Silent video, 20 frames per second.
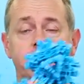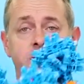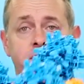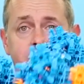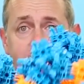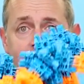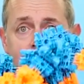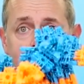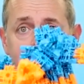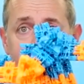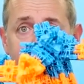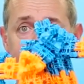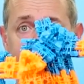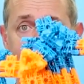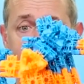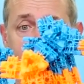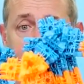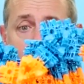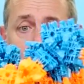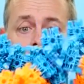Diamond.
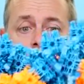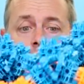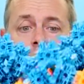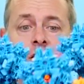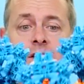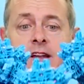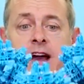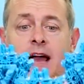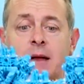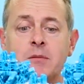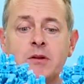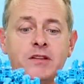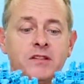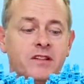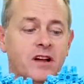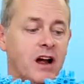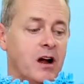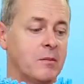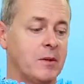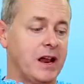
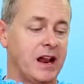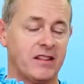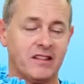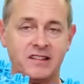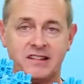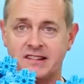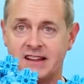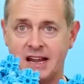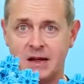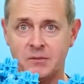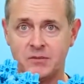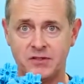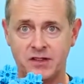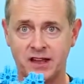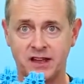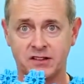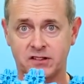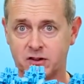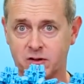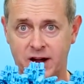Diamonds are made out of the same
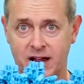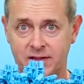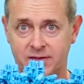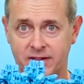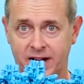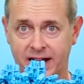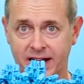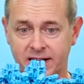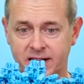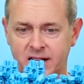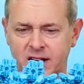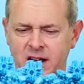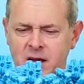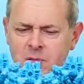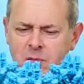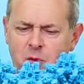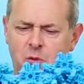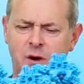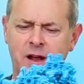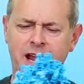thing as graphite.
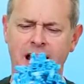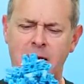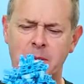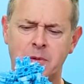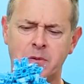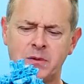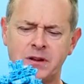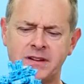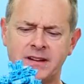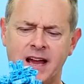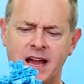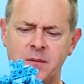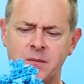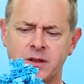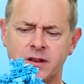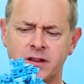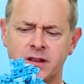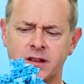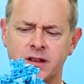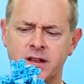But what happened with
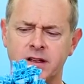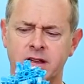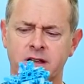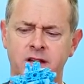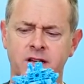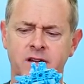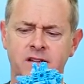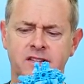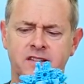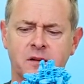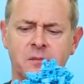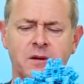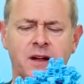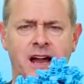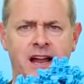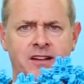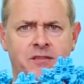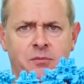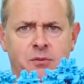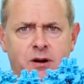diamond? Some
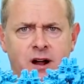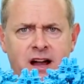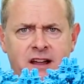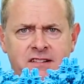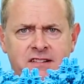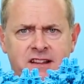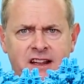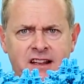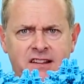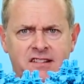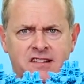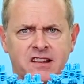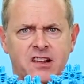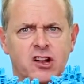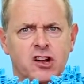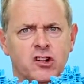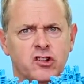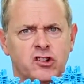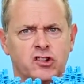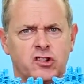kind of process
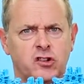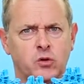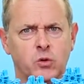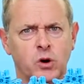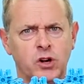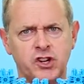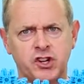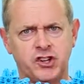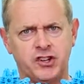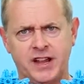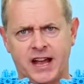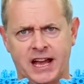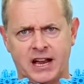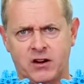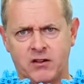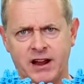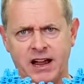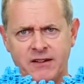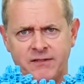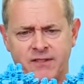squished that
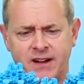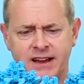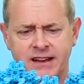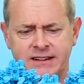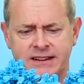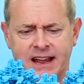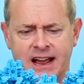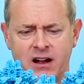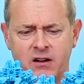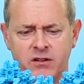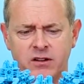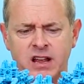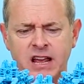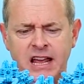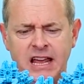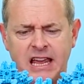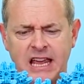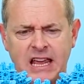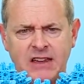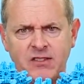graphite down
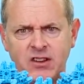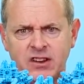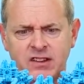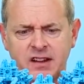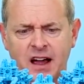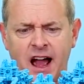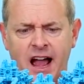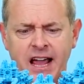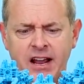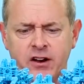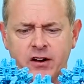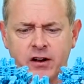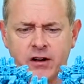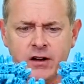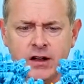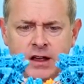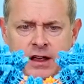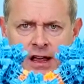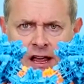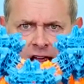even tighter
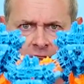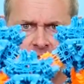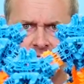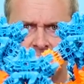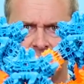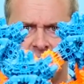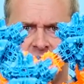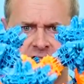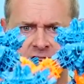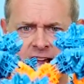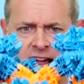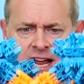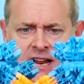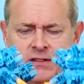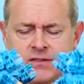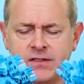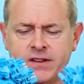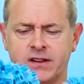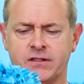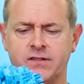into this kind
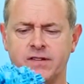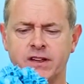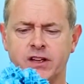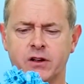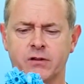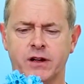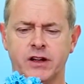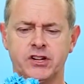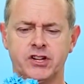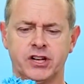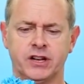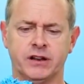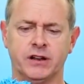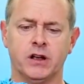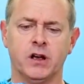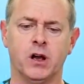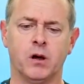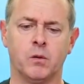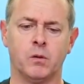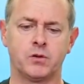of configuration,
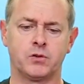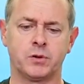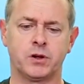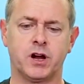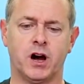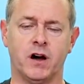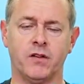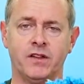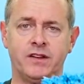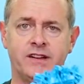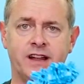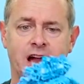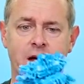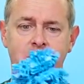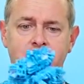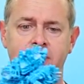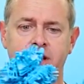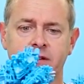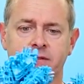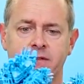which we call the
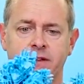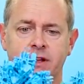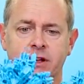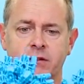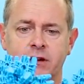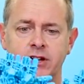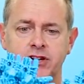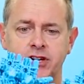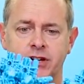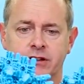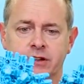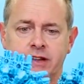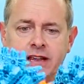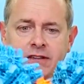diamond configuration.